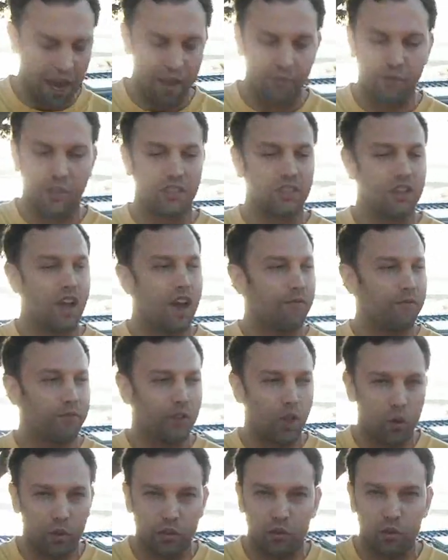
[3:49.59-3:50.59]
If it's not
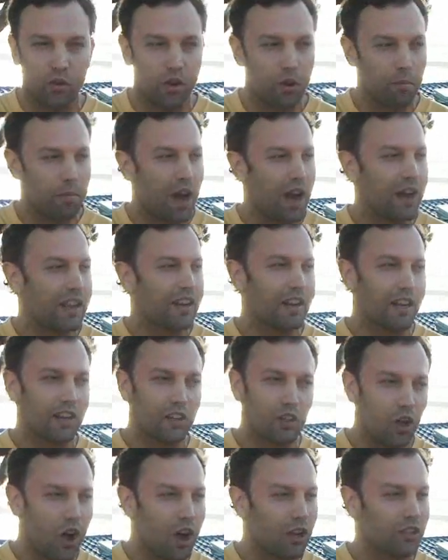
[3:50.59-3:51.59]
flowing through your body and it
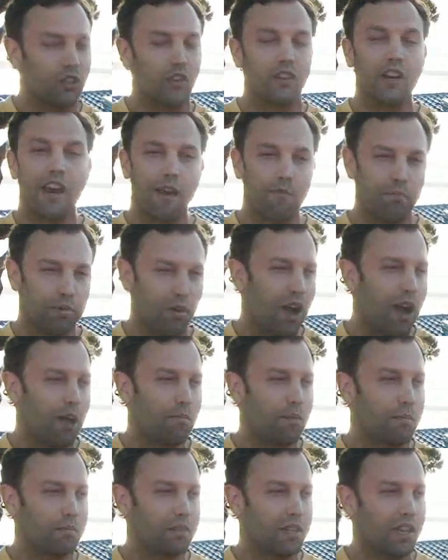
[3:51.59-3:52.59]
clogs, you're going to have
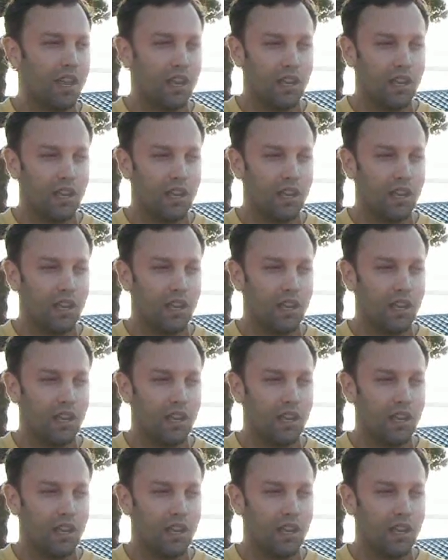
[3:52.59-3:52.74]
problems.